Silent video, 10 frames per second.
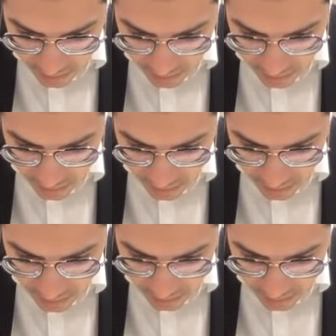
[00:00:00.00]

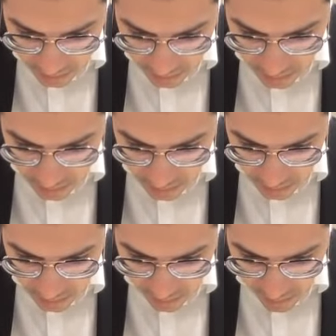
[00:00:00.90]

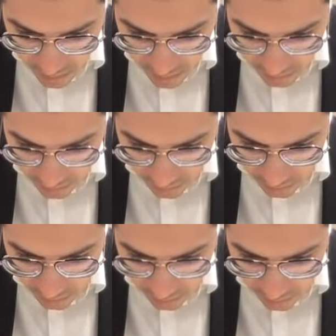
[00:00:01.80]

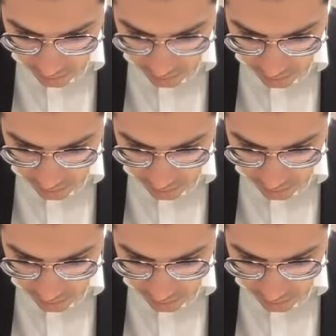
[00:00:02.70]
Nothing is said.